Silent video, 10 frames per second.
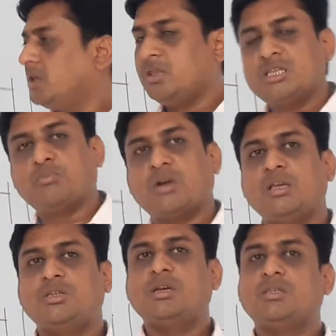in this
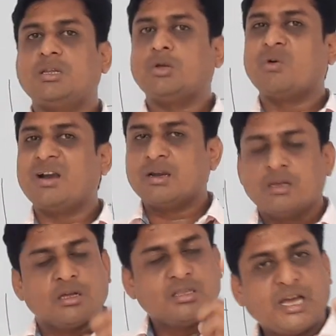potential is
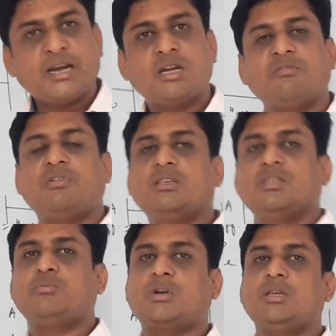required. That difference
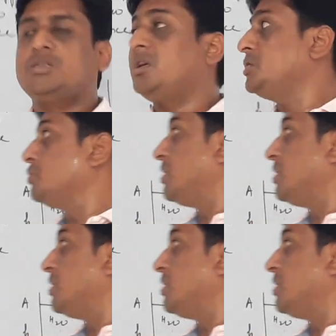in potential is